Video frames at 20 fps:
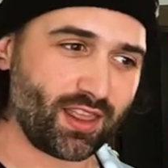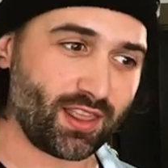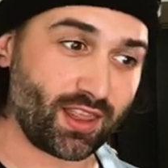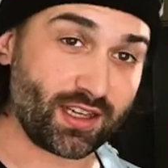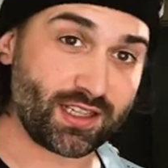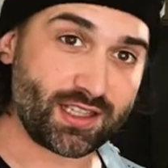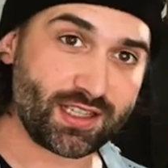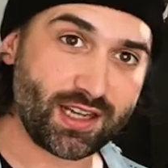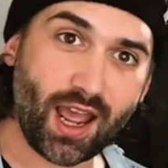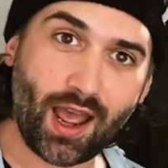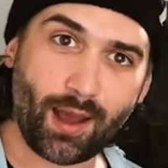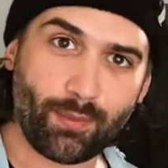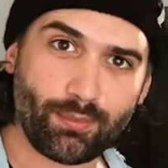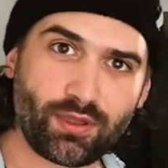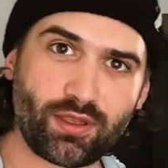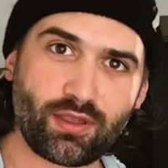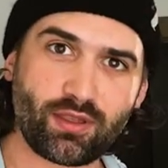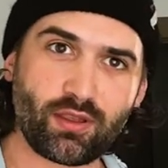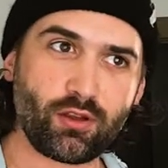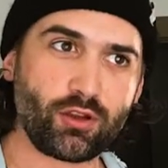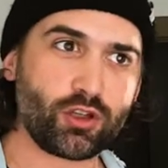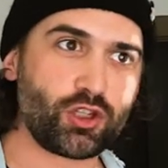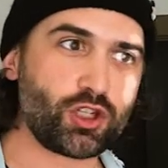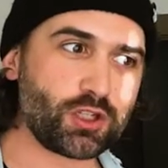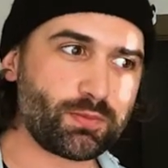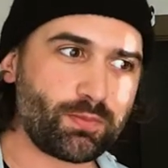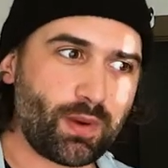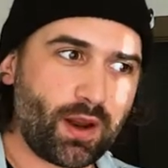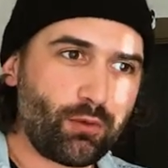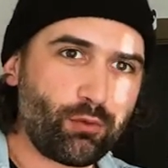the depth
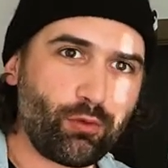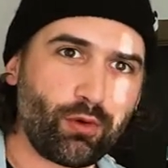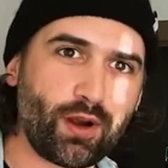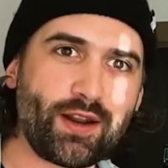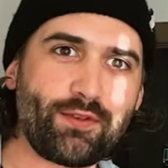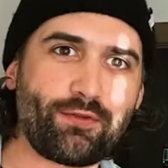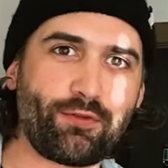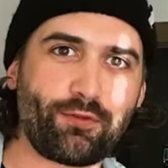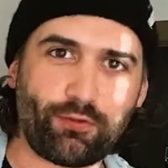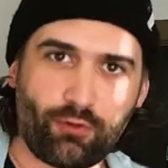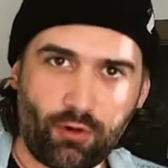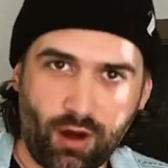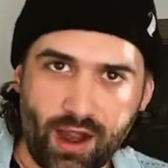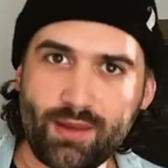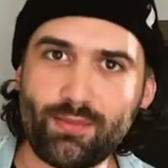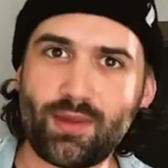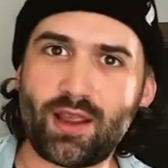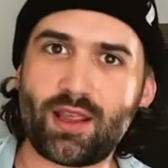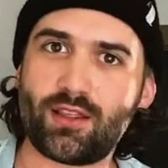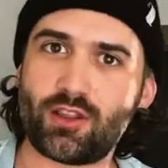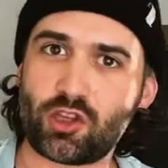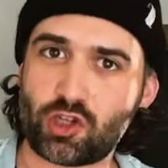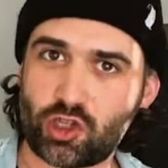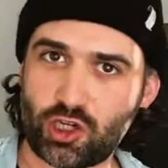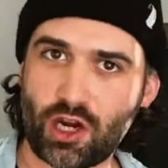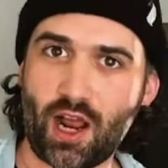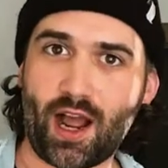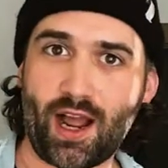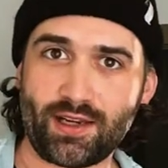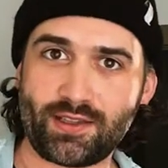just by reframing the
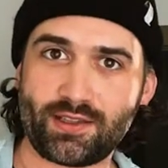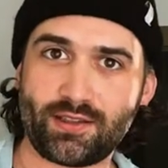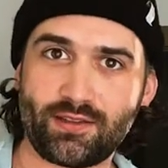shot.